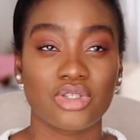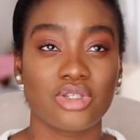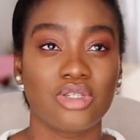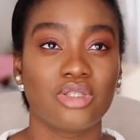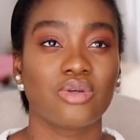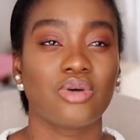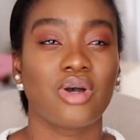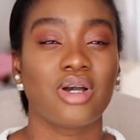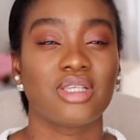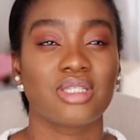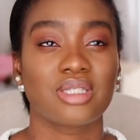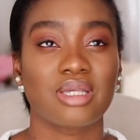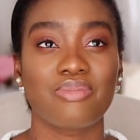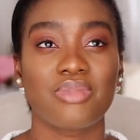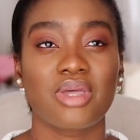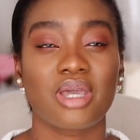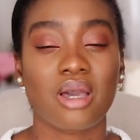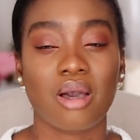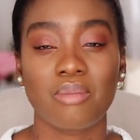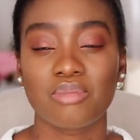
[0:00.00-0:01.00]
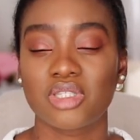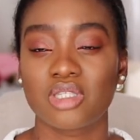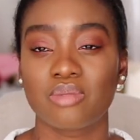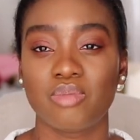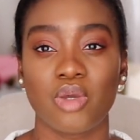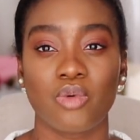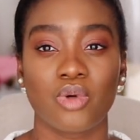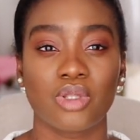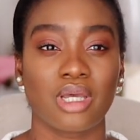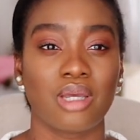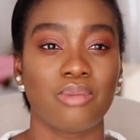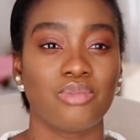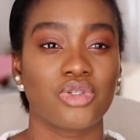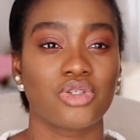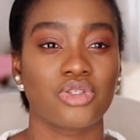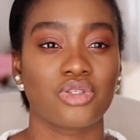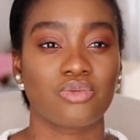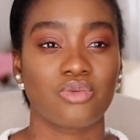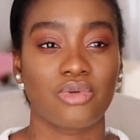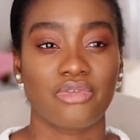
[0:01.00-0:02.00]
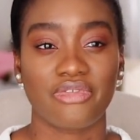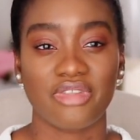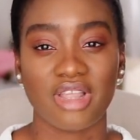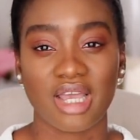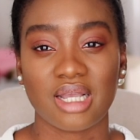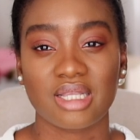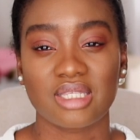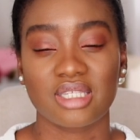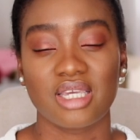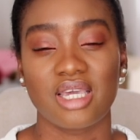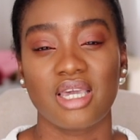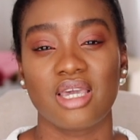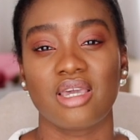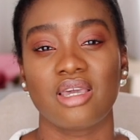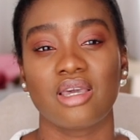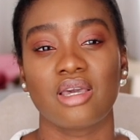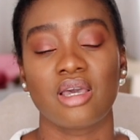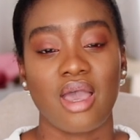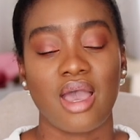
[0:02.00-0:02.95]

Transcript: You know, something comes to me when I'm just reflecting